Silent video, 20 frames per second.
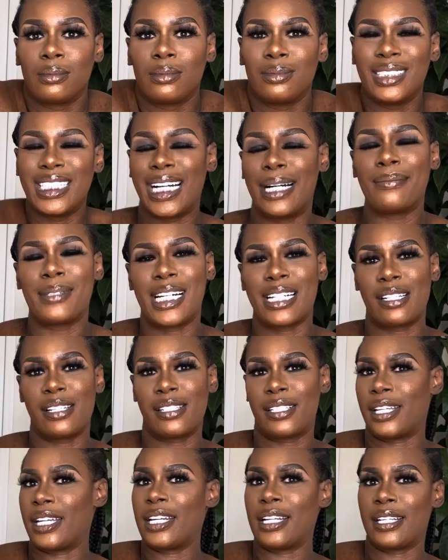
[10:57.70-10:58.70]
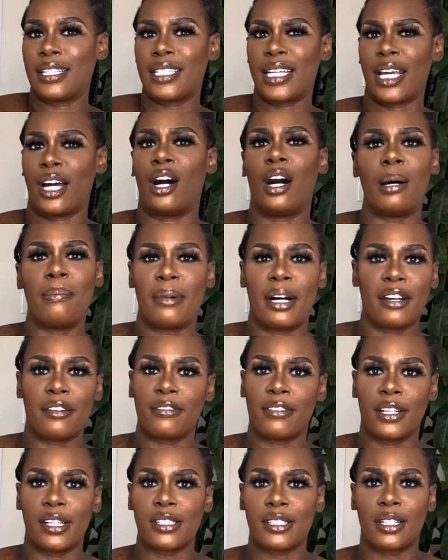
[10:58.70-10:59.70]
Now, I'm not gonna sit here and say all my
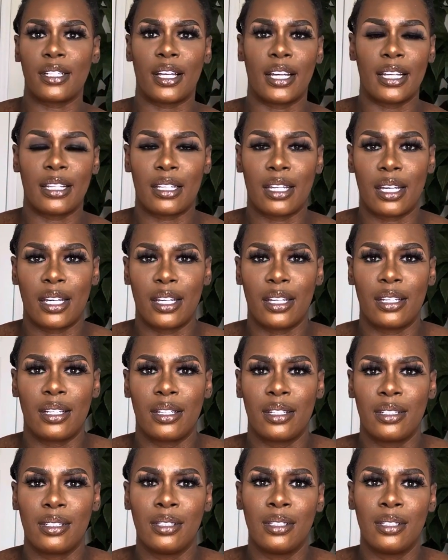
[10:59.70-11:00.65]
friends are like that.